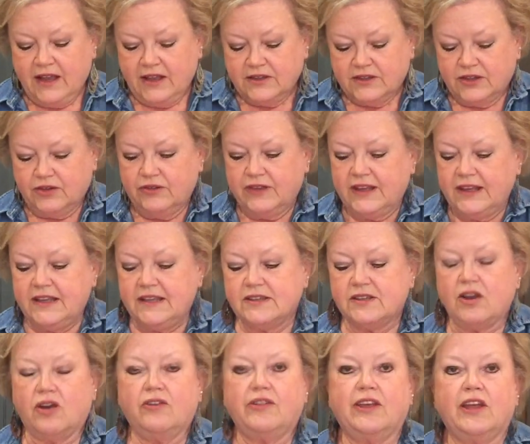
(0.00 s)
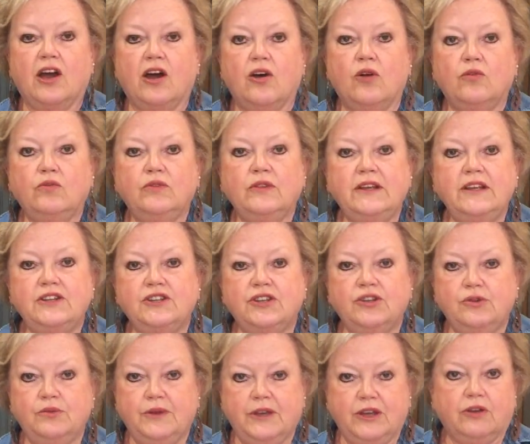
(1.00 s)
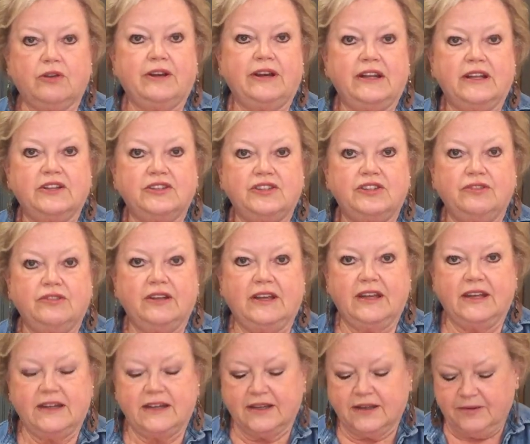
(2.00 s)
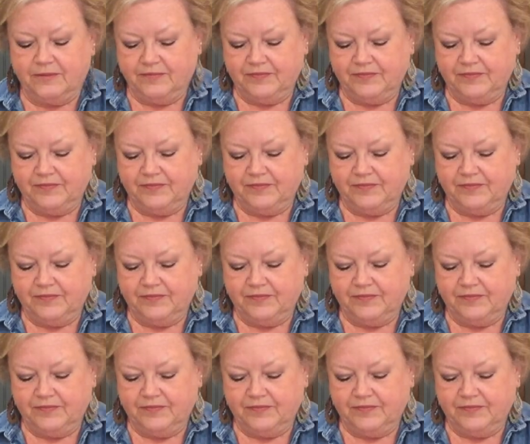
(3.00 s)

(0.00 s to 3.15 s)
So these are the only 2 ingredients you need.